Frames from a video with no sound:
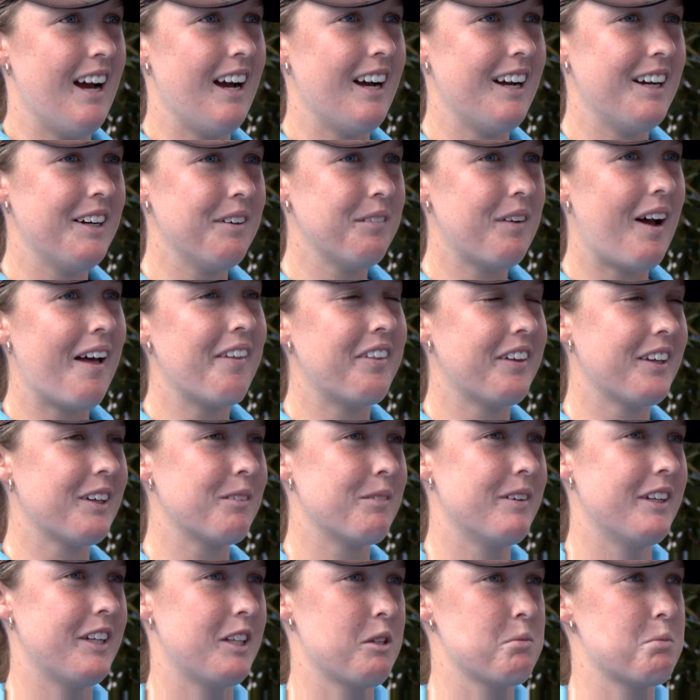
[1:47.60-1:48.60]
Um, I think
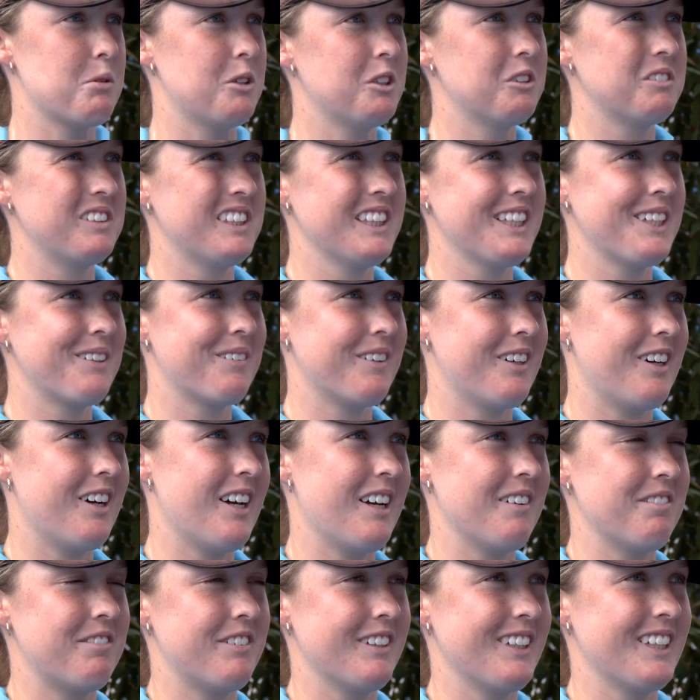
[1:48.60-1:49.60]
I'm hitting the ball really well.
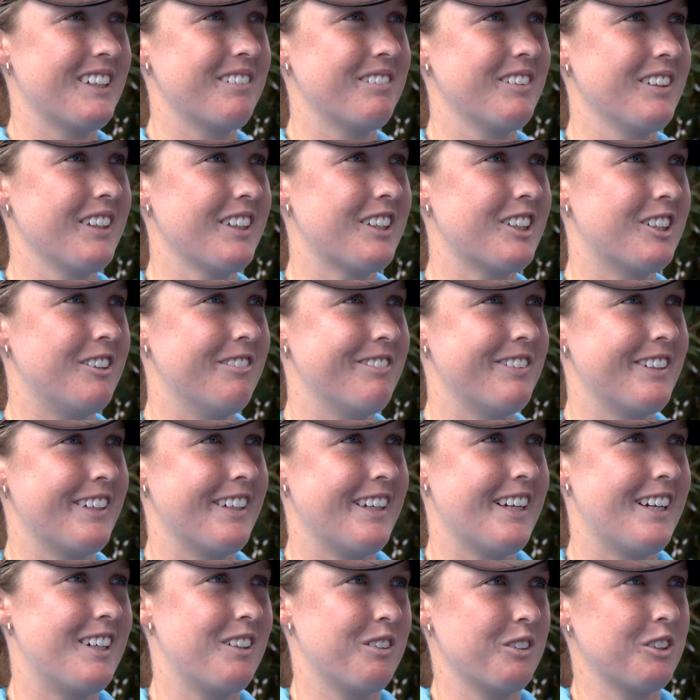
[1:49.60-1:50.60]
I'm feeling really
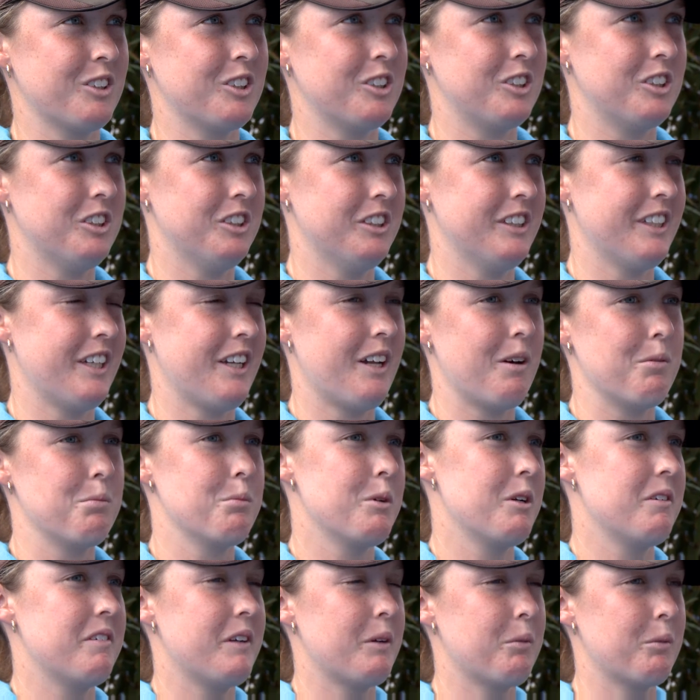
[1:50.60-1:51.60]
confident out on court, and
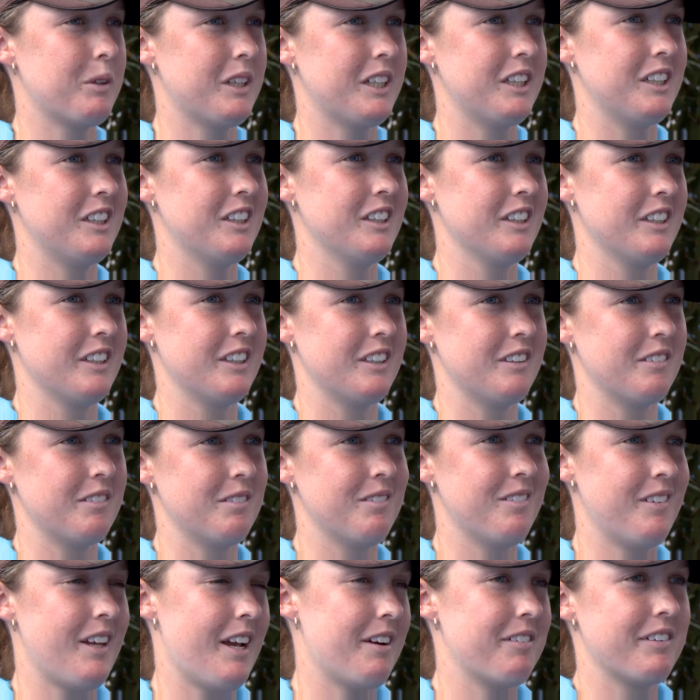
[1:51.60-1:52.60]
I'm moving well,
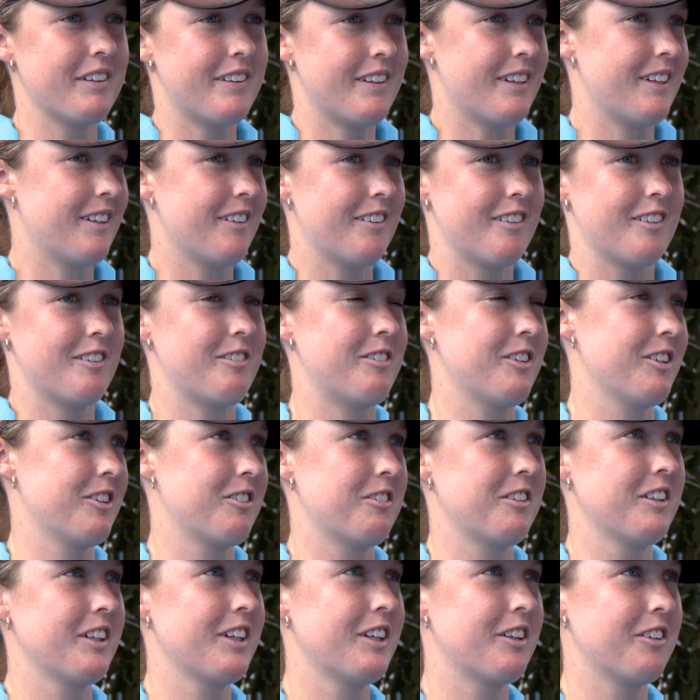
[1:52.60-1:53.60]
and everything just
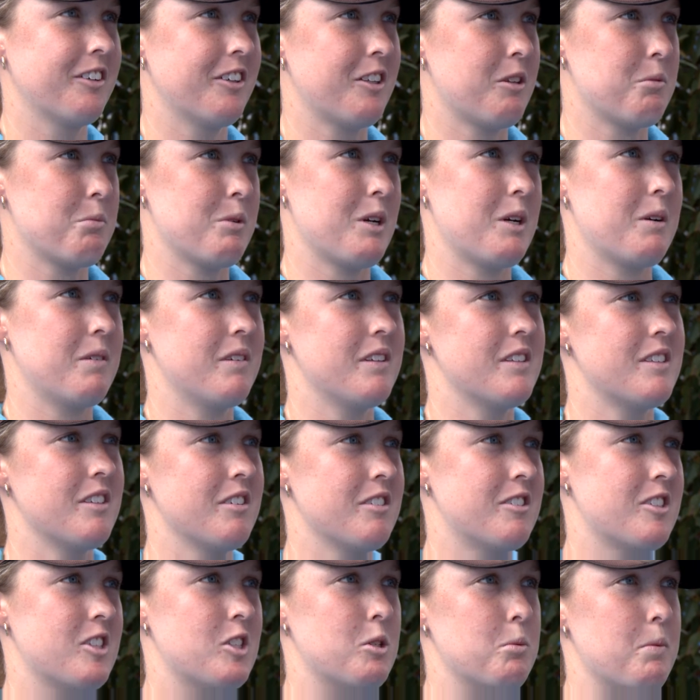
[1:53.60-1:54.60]
feels really good at the moment.
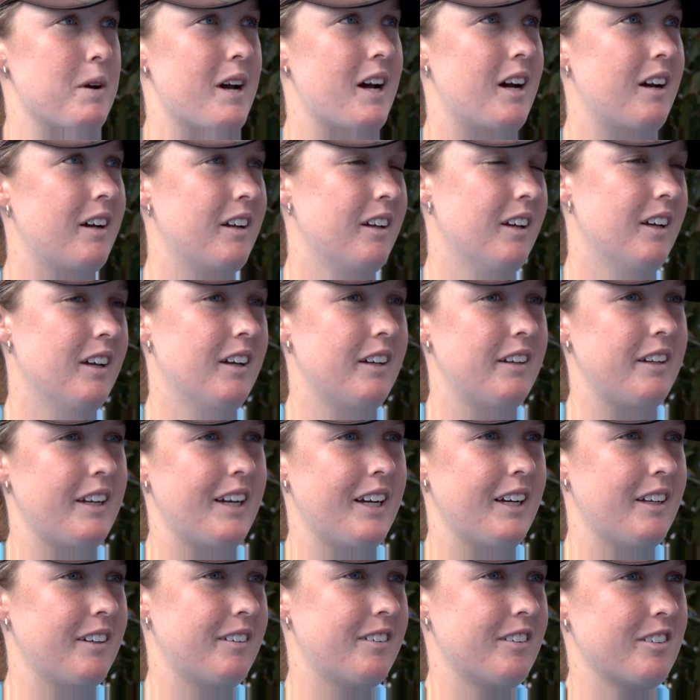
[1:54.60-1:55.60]
So it's just about
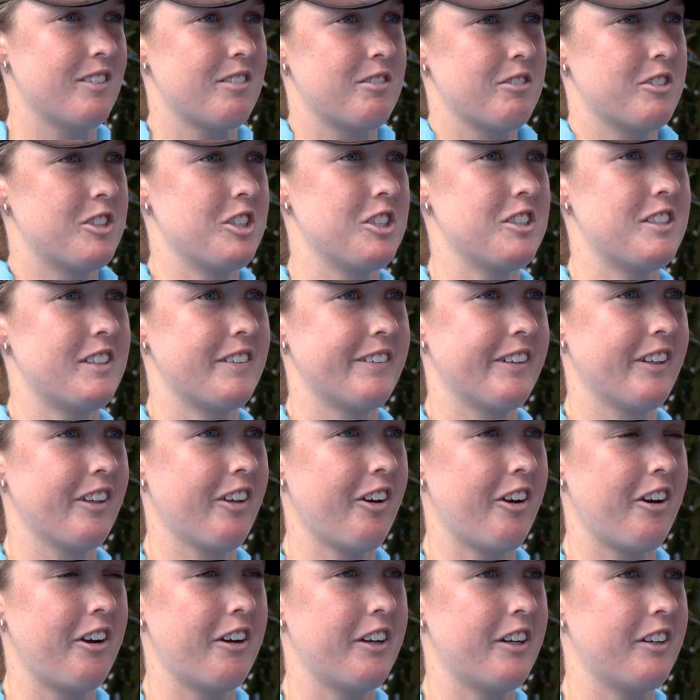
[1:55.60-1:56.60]
yeah, just reducing the
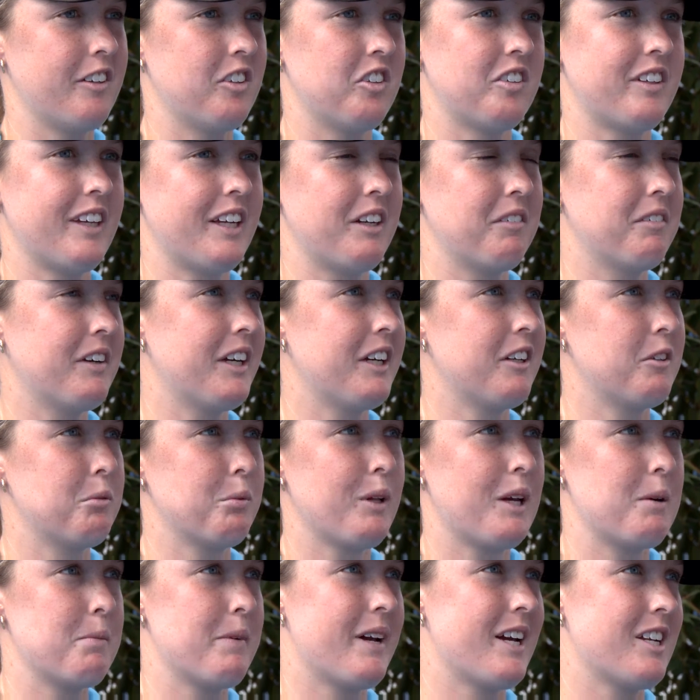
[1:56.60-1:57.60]
load and just getting ready to
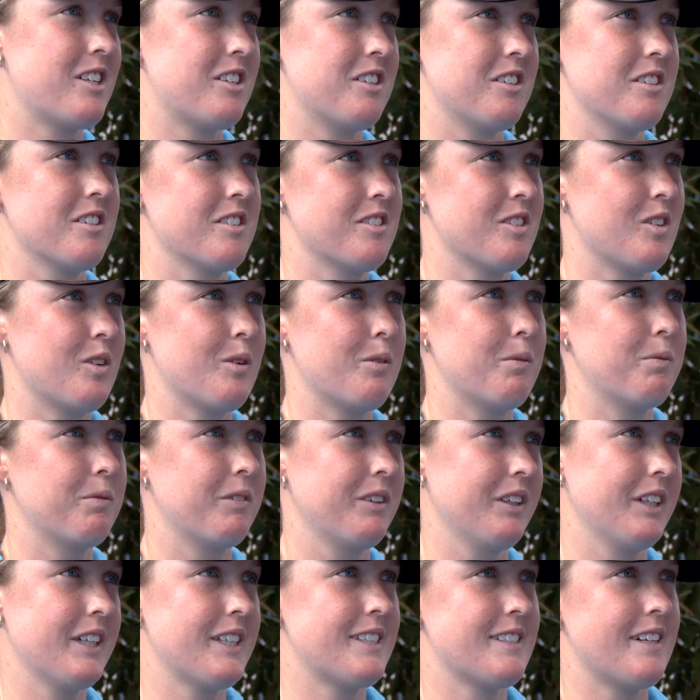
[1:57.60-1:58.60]
play matches. So I'm
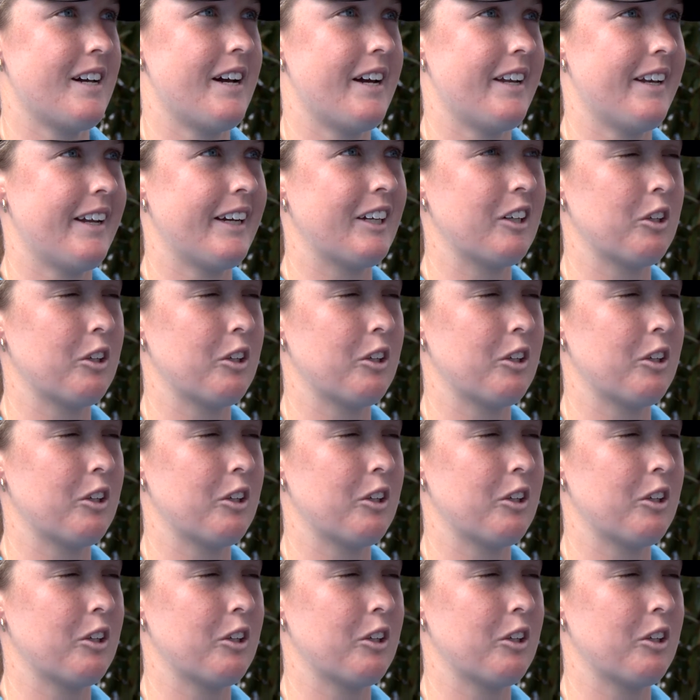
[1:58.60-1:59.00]
really excited.